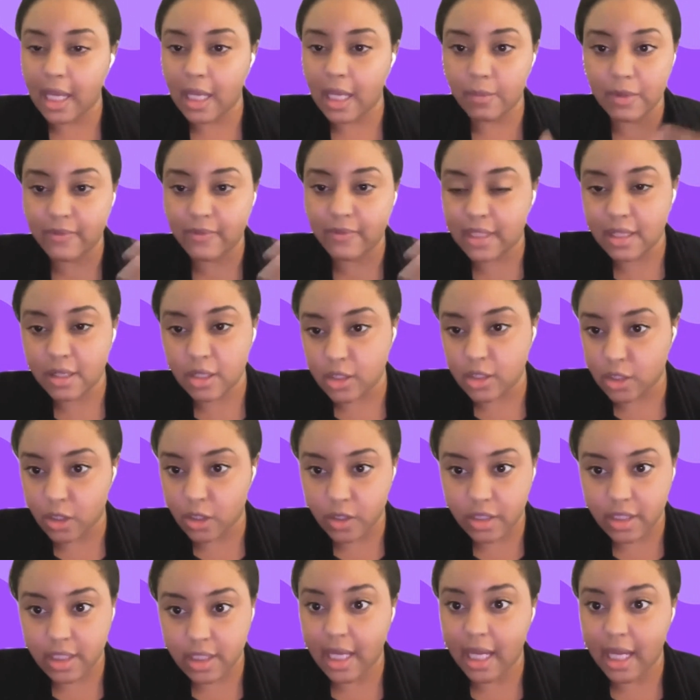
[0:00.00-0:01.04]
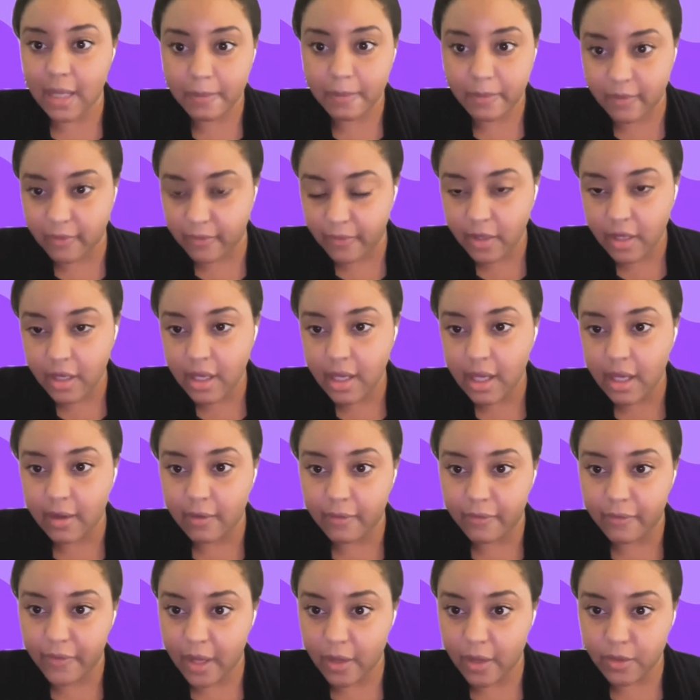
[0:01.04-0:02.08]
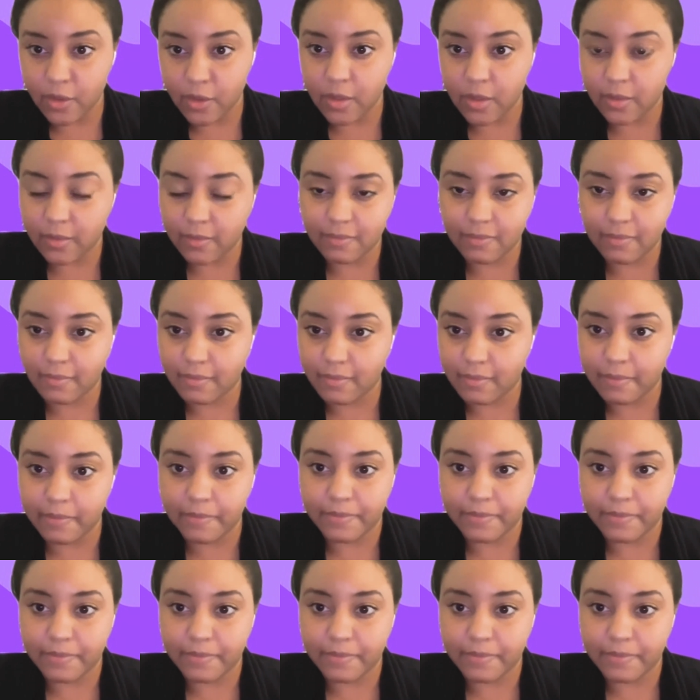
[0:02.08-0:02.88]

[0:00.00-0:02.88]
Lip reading: And we've seen a certain type of founder